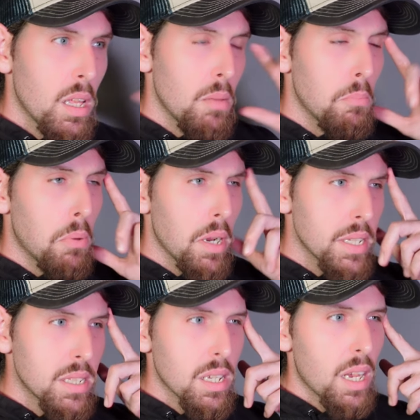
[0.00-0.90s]

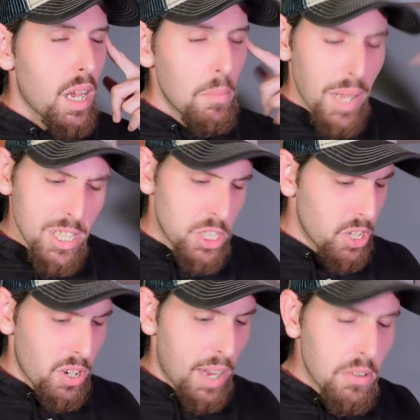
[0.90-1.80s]
But I'm not
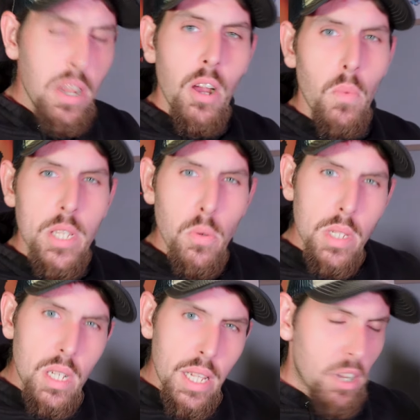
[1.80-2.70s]
sure. I don't know. When you
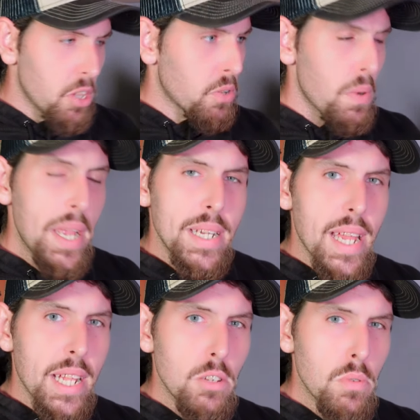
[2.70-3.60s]
would click on the raid
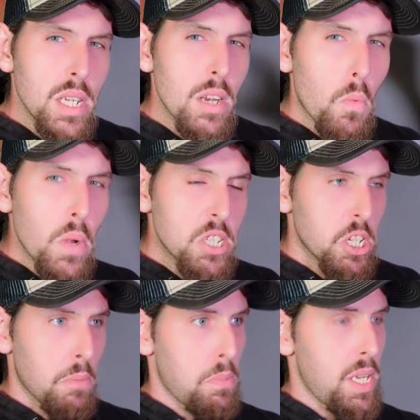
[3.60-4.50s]
den, you would need a
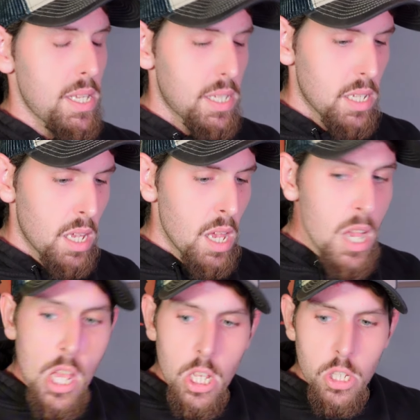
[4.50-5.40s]
wishing piece.
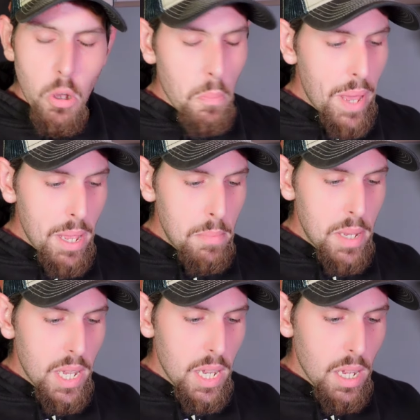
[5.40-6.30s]
So
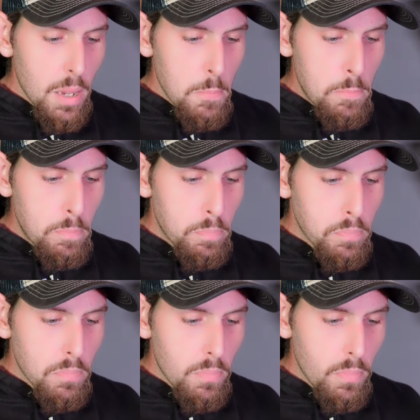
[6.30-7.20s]
maybe
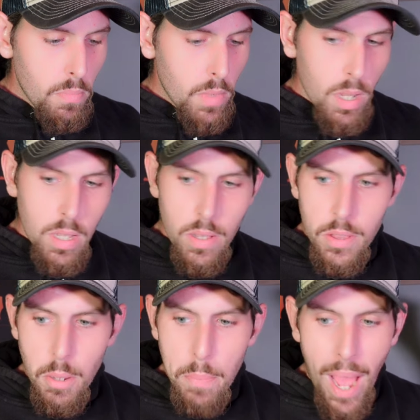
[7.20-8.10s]

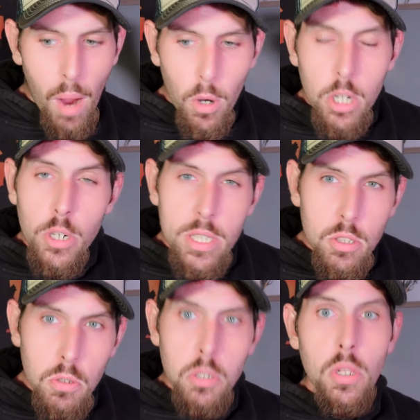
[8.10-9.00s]
the power
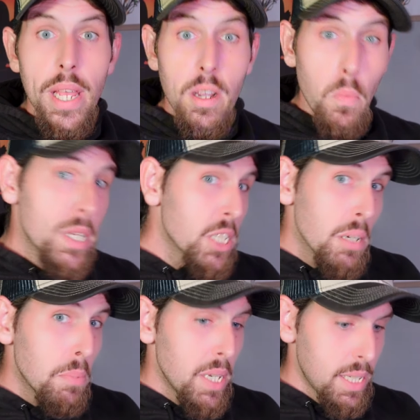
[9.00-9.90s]
crystals are like a
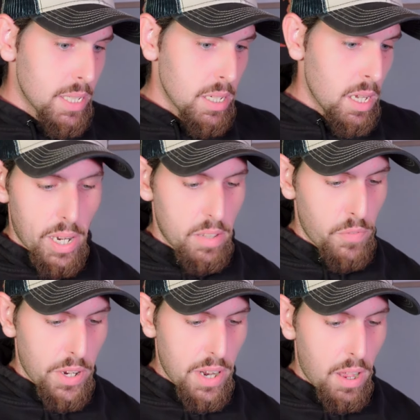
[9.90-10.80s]
wishing piece. I have to
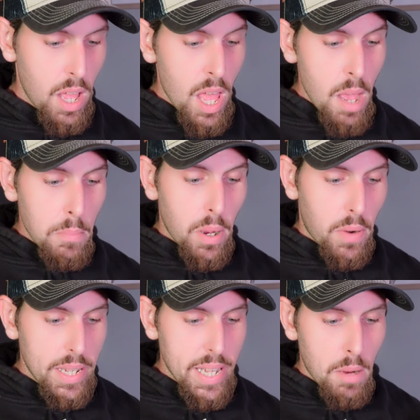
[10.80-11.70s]
figure it out. But
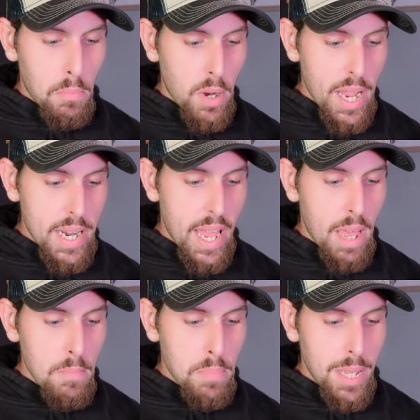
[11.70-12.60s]
right there, Bread
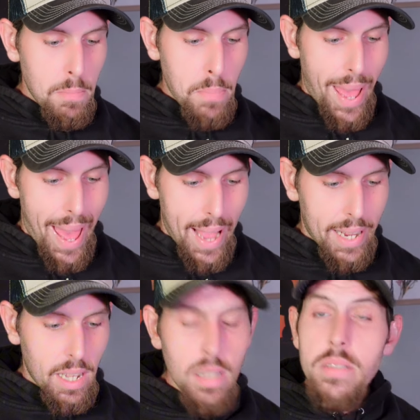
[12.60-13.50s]
MP
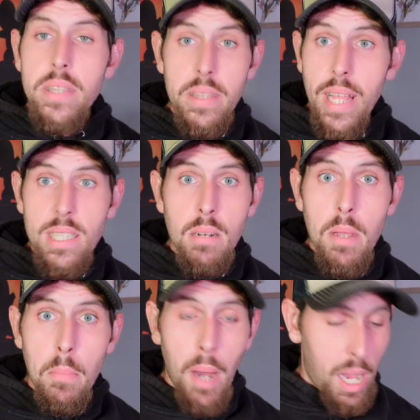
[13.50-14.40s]
Pack. That's going to be
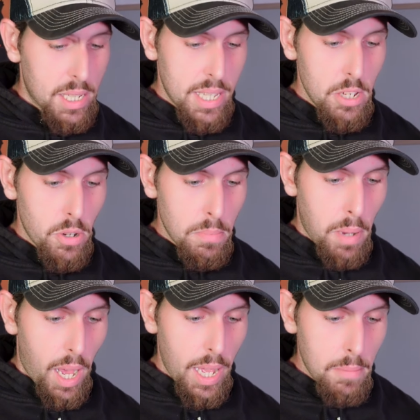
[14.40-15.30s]
a box that you can
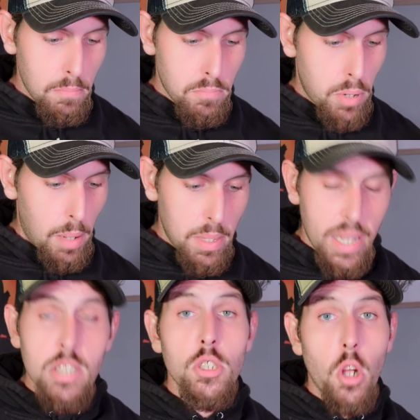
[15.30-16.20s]
buy. Probably like
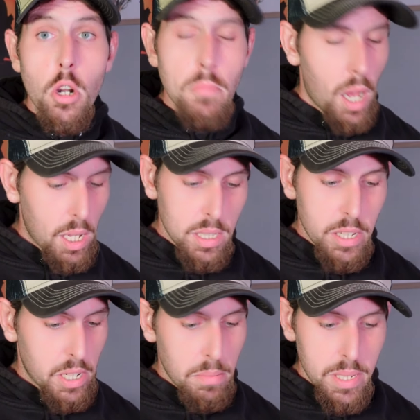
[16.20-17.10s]
a starter box. They're
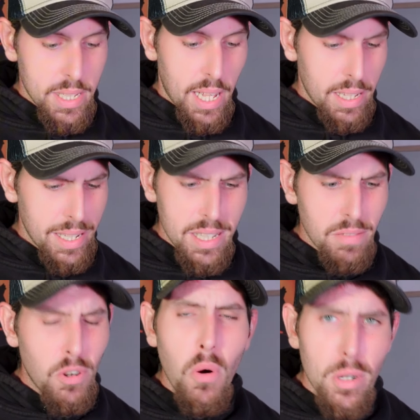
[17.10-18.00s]
going to be selling these.
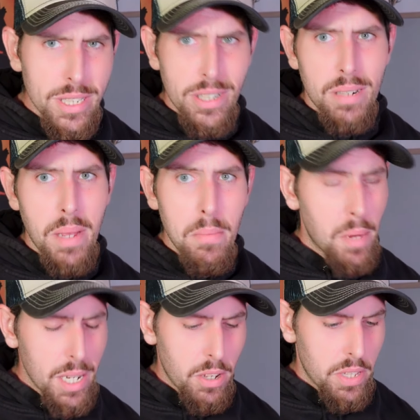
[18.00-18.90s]
Of course, they're going to make
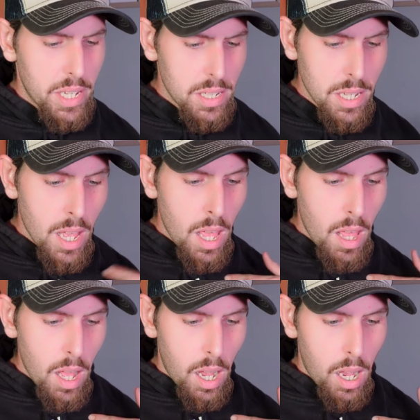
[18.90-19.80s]
money on these.
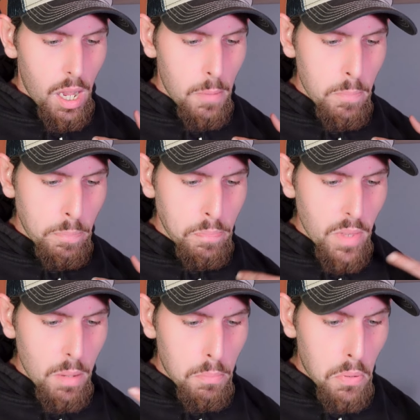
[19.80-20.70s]

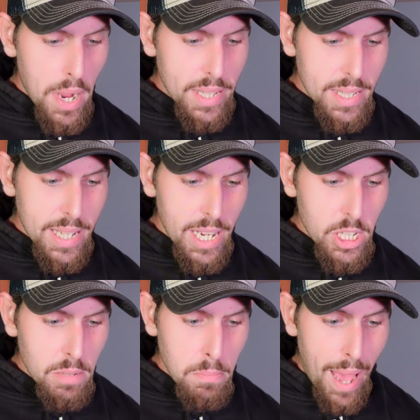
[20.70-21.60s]
Bread
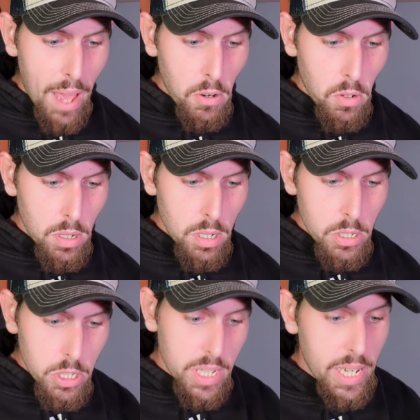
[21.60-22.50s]
Station Battle. You
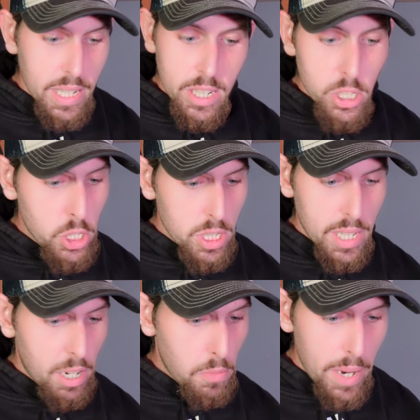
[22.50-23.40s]
see it? It's just
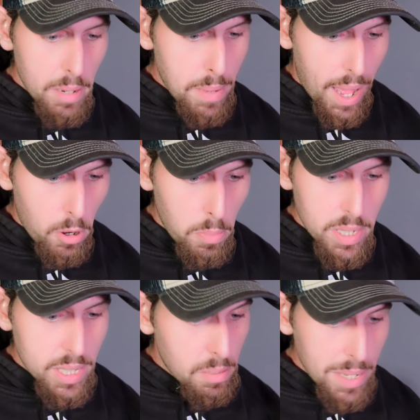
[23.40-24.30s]
like a raid battle, but
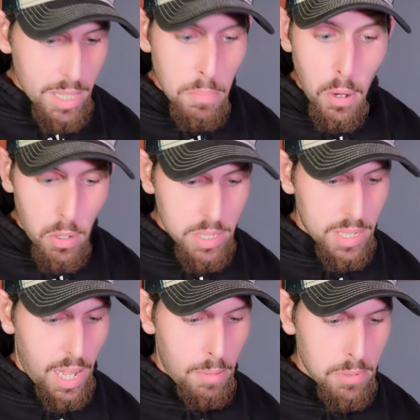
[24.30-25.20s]
it's going to be at the
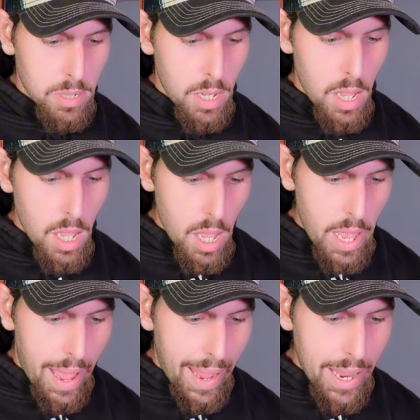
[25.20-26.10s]
Pokestops.
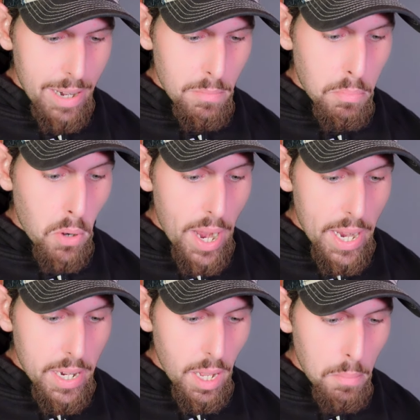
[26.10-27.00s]
And
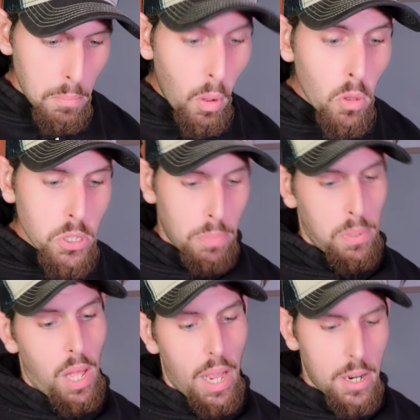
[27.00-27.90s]
Bread
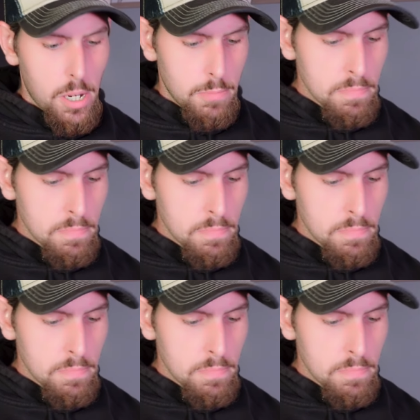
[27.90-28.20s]
Multiplier.